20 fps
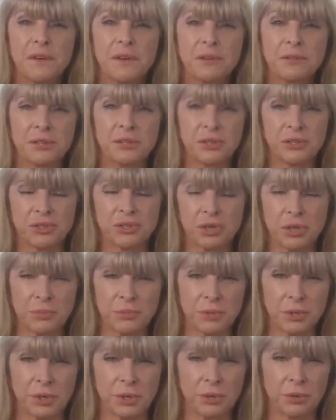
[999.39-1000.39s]

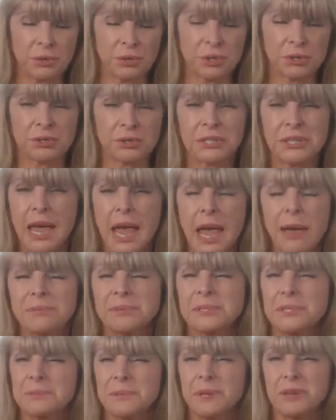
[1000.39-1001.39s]
photoshopped or altered, or just
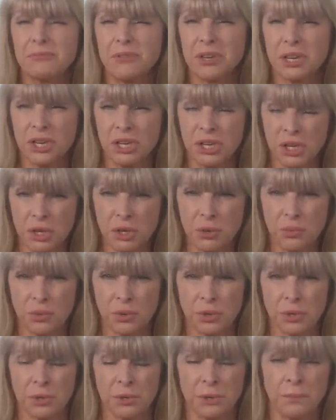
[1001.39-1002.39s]
happened to be a really
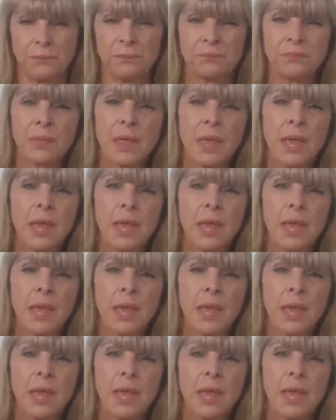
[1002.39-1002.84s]
good one.